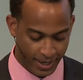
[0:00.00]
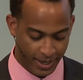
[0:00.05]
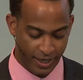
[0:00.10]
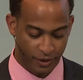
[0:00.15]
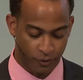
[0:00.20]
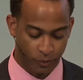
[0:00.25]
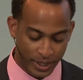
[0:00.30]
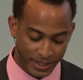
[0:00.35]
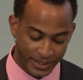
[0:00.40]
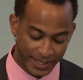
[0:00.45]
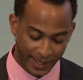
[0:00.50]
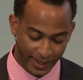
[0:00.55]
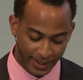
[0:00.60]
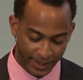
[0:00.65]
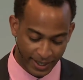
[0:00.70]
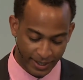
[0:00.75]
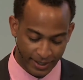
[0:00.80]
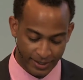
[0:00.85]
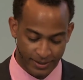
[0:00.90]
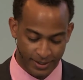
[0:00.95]
in
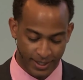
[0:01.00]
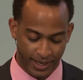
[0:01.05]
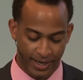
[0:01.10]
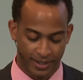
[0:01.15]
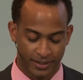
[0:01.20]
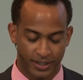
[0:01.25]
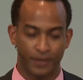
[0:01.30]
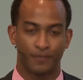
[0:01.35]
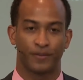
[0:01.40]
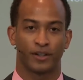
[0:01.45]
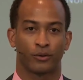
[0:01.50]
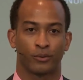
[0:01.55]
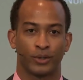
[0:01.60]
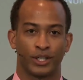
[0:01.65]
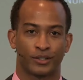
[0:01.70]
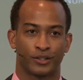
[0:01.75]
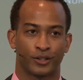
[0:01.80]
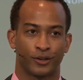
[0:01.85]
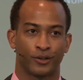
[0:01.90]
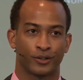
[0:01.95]
retailing, and in scientific
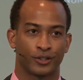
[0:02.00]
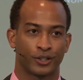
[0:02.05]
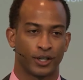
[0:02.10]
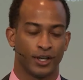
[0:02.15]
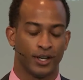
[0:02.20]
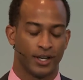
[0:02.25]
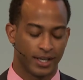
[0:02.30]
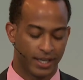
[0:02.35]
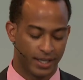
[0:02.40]
research.